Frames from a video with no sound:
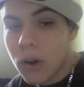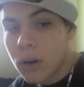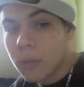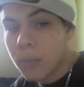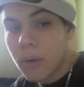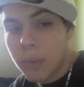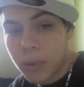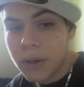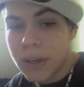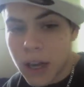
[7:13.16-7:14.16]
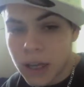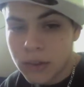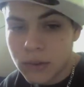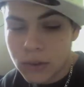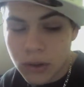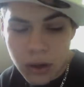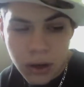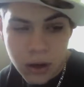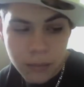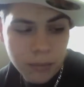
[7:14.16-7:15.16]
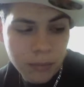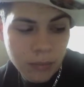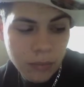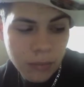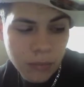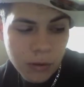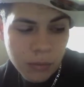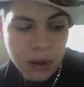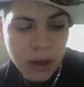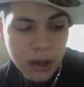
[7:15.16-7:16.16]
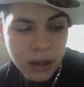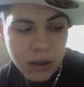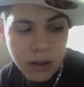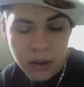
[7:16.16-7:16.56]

are pretty nice, but